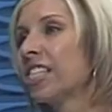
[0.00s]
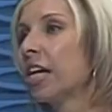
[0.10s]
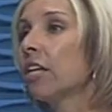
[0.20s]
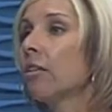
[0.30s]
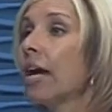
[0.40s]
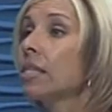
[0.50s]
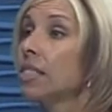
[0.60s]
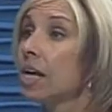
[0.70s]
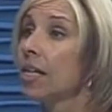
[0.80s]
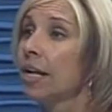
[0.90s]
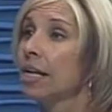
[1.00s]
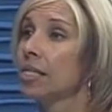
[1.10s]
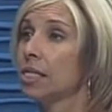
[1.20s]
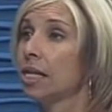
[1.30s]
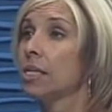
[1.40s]
It's not cute. That's telling
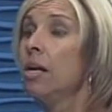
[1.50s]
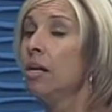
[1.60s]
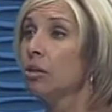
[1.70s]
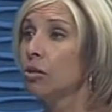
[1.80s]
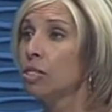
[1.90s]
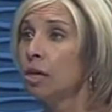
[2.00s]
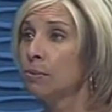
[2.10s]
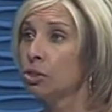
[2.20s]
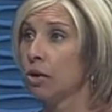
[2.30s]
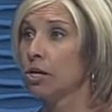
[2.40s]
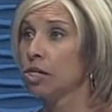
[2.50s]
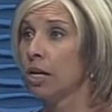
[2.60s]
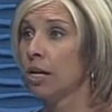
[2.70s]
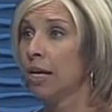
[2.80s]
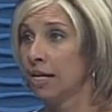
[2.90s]
us that there's an
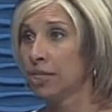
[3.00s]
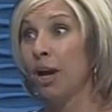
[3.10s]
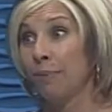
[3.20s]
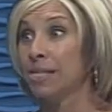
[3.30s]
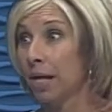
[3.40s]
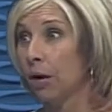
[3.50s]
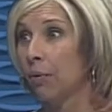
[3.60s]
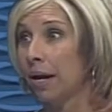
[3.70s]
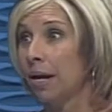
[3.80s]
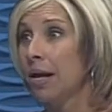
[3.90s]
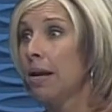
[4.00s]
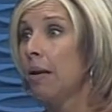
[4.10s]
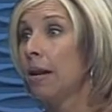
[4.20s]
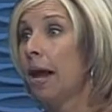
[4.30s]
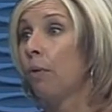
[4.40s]
obstruction in Tommy's airway.
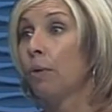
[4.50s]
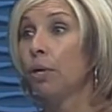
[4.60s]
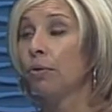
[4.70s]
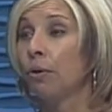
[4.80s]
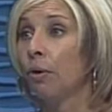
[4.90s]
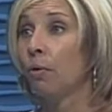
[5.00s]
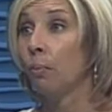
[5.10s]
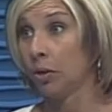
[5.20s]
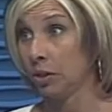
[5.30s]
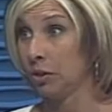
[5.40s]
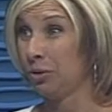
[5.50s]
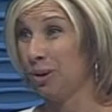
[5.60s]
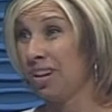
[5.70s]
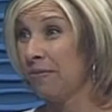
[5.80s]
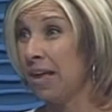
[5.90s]
Now, we don't know what the
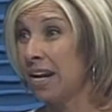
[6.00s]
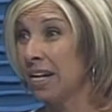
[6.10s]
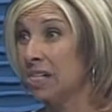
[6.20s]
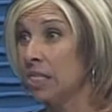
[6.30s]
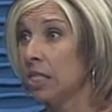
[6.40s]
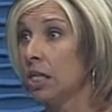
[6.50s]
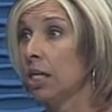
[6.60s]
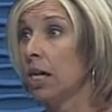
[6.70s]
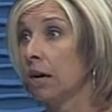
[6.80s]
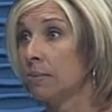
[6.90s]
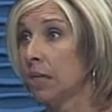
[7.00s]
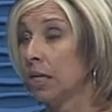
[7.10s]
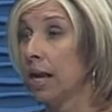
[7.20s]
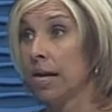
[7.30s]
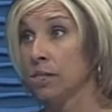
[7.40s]
degree of that is until he comes
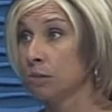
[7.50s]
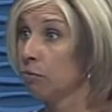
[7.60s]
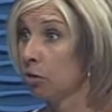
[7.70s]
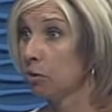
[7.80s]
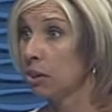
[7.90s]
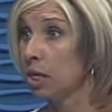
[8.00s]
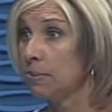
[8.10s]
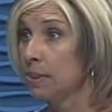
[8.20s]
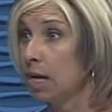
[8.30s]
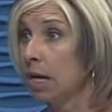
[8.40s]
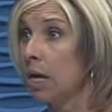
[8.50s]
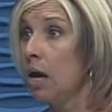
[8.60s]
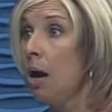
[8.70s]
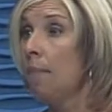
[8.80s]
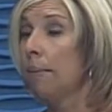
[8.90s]
in and has a formal sleep study.
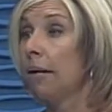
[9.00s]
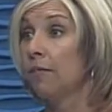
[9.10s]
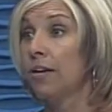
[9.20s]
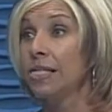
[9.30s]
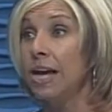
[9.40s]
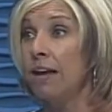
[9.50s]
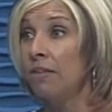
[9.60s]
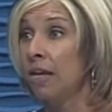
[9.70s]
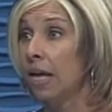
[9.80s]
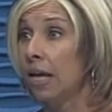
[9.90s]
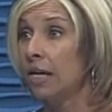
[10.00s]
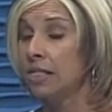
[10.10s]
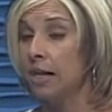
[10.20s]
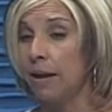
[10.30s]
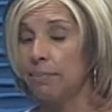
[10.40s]
But if he's having any
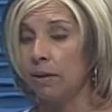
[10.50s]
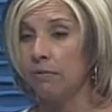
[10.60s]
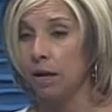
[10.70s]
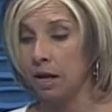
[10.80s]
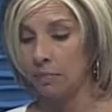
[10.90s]
type of